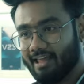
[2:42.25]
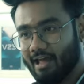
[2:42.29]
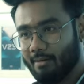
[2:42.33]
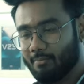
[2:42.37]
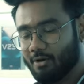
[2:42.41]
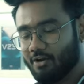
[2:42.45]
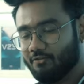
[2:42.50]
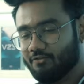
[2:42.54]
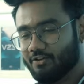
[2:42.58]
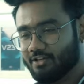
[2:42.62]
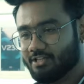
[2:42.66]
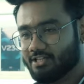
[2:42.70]

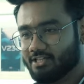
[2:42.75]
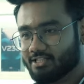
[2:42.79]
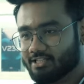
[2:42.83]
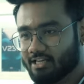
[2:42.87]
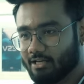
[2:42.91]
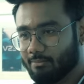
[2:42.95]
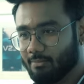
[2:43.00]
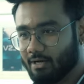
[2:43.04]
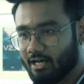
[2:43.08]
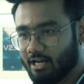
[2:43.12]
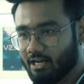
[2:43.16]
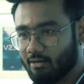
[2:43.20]
But before
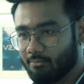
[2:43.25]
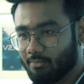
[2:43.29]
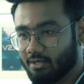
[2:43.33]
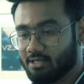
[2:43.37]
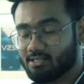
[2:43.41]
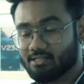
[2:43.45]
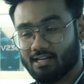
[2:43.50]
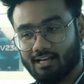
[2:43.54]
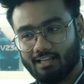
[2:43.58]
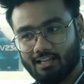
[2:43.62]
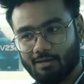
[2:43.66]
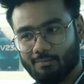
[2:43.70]
moving
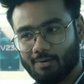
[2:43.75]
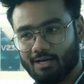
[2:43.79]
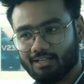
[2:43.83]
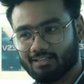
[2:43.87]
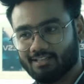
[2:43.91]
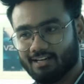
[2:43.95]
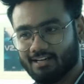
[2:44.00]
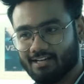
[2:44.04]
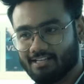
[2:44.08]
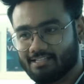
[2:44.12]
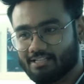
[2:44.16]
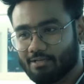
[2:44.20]
into more
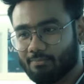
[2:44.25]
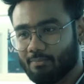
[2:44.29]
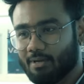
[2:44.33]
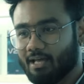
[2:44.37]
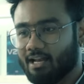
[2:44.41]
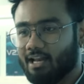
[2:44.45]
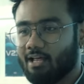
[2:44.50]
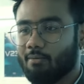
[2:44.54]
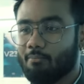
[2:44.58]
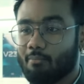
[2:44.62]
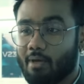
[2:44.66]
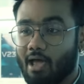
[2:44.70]
details about
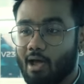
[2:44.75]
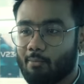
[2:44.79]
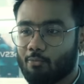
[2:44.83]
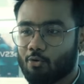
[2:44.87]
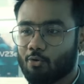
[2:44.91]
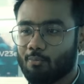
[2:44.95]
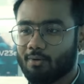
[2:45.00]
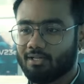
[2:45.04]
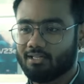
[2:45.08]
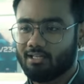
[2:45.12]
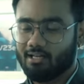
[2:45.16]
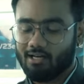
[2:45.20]
the
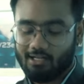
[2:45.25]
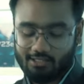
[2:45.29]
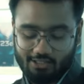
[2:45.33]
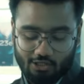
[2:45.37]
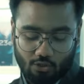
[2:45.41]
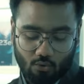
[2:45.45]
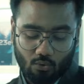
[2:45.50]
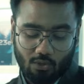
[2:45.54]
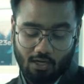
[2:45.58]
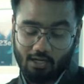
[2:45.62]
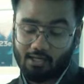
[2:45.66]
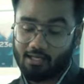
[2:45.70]
camera,
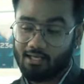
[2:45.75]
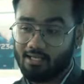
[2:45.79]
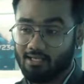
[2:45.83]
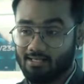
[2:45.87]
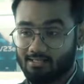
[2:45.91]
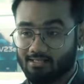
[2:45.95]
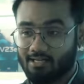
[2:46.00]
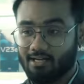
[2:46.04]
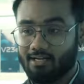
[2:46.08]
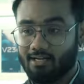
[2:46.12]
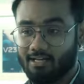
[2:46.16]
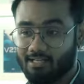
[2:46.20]
let me show
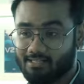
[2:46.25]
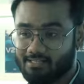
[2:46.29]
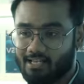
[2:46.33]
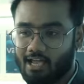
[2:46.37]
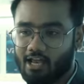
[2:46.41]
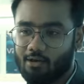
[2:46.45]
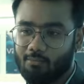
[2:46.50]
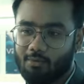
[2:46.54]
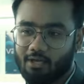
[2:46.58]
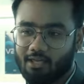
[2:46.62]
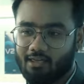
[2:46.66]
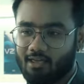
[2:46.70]
you how
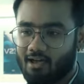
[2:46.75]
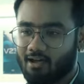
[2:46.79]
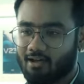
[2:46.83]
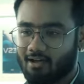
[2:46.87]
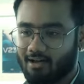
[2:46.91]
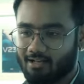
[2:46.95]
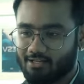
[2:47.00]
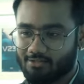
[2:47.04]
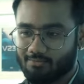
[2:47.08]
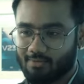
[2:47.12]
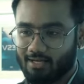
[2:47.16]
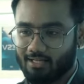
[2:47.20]
the overall
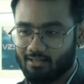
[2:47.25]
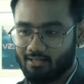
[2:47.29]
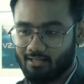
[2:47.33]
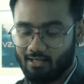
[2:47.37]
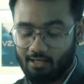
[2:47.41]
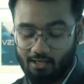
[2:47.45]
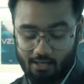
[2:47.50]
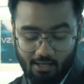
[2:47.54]
design of